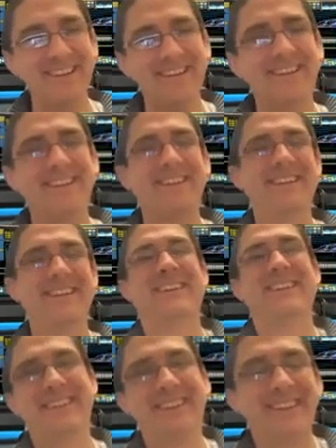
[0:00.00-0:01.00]

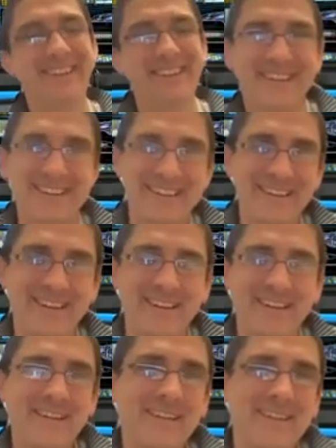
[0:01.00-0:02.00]

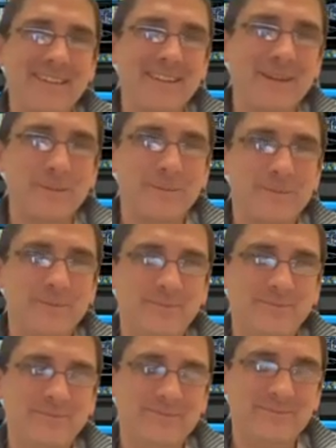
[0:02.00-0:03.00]

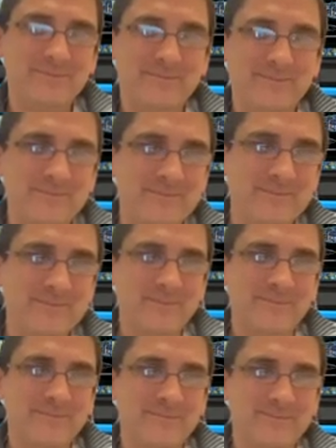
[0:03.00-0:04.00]

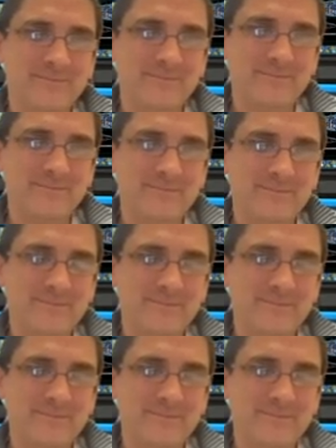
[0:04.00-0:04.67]
No words are spoken by the person on screen.